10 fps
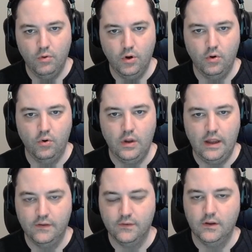row
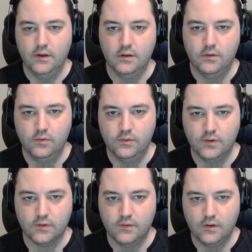has a 2,
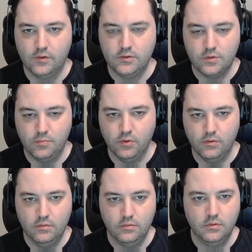6, 7
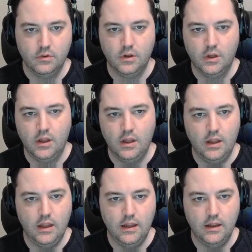triple,
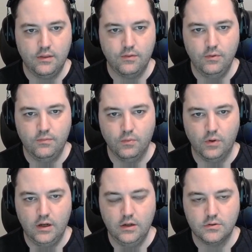a 3,
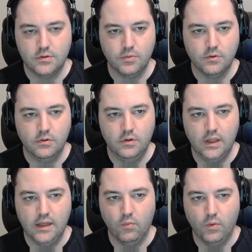4, 8 triple,
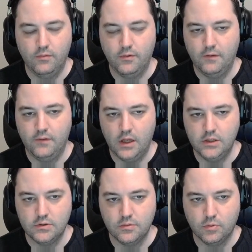and a 1, 5,
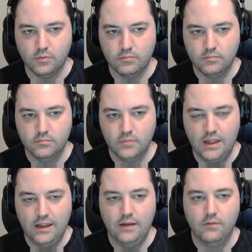9 triple.
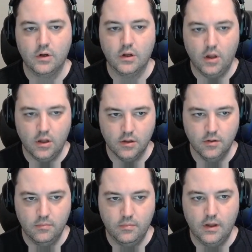Every
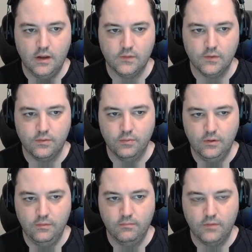column has a
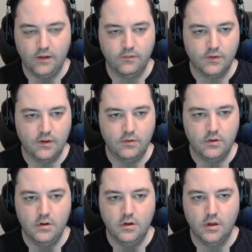3, 5,
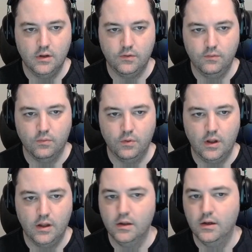7, a 2, 4,
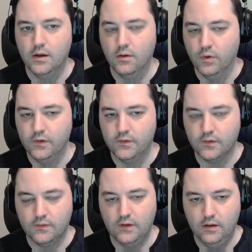9, and a 1,
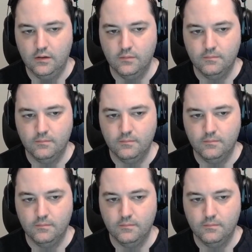6, 8.